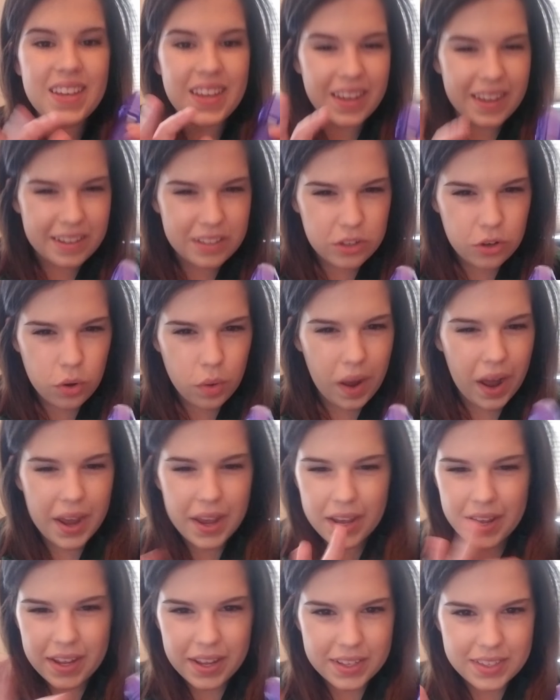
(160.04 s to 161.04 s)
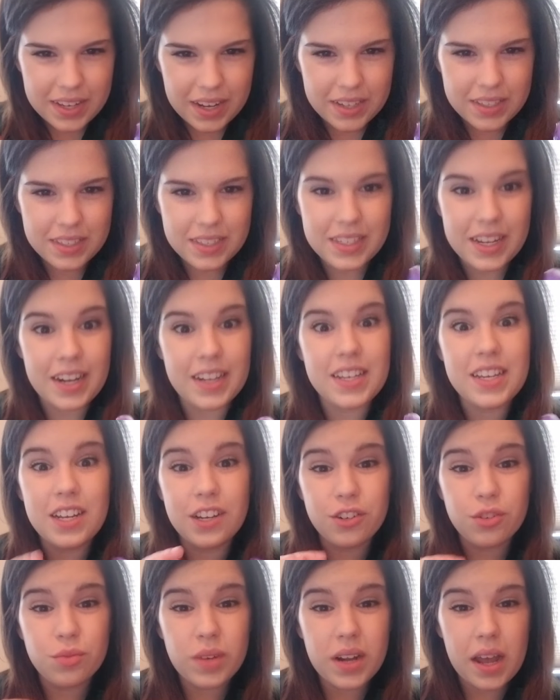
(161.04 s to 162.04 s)
It's quiet, it's unsteady.
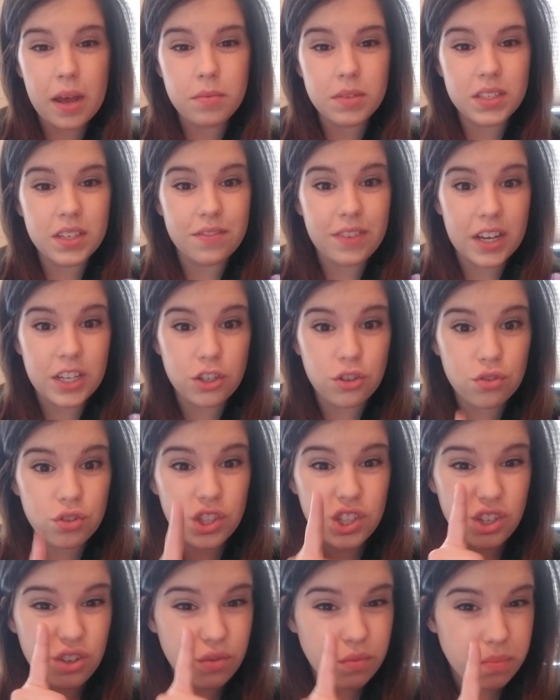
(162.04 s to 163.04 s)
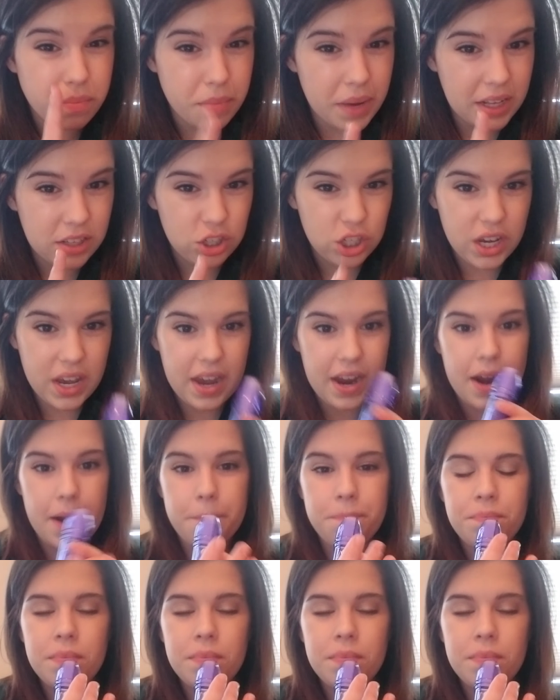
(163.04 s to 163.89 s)
Here's what happens if I use too much air.